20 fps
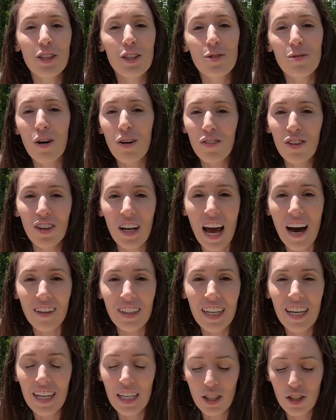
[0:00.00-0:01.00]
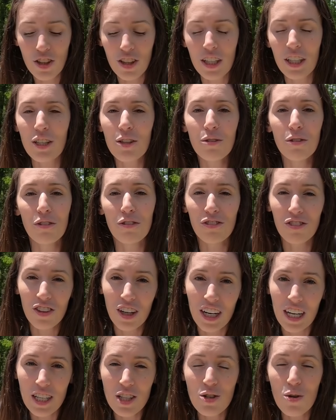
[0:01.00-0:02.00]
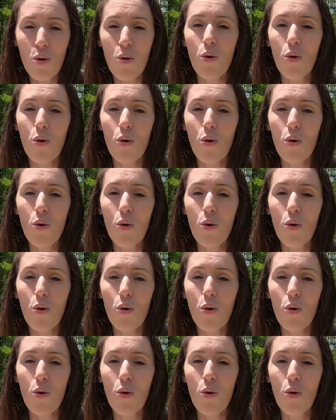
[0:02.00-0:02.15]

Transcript: your 12 volt outlet and turn it into a fridge